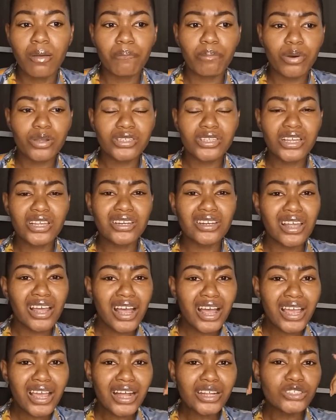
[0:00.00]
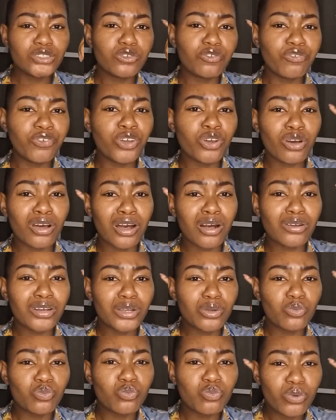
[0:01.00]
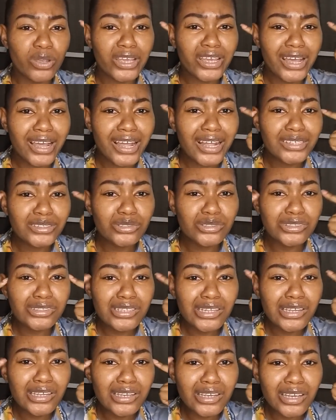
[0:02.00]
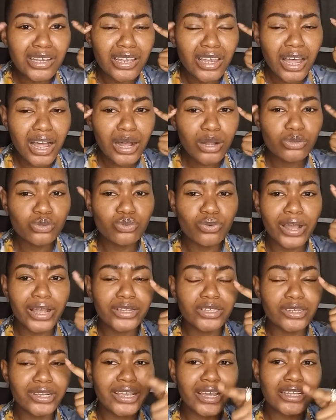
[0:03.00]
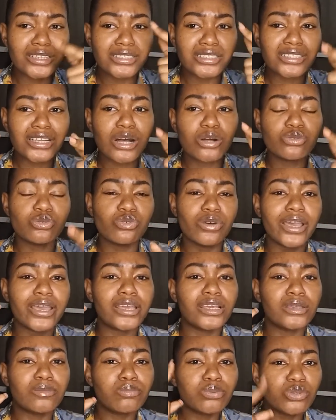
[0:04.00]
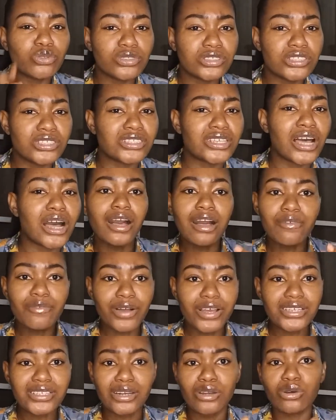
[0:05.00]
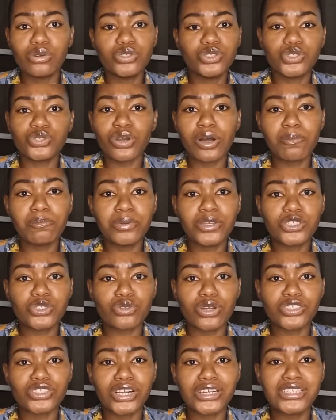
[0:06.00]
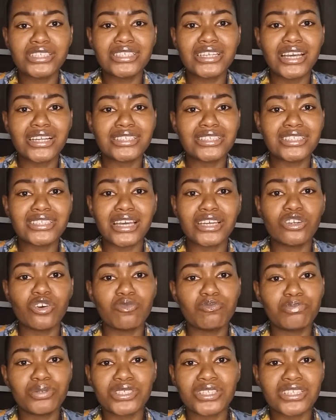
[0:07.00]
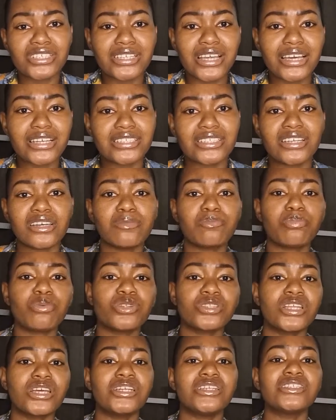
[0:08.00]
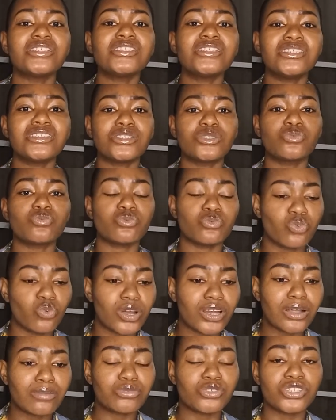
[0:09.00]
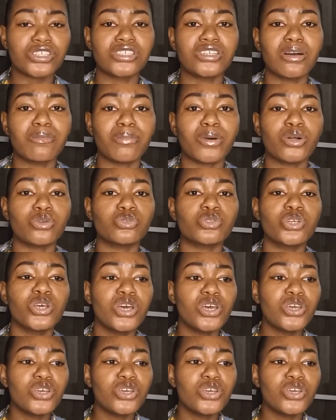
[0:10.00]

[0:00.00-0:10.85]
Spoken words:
But then I had to figure out a way. I had to think, how do I get this? How do I impute this? Canva is an unusual place to actually get this kind of business idea. But then this is what I'm talking about.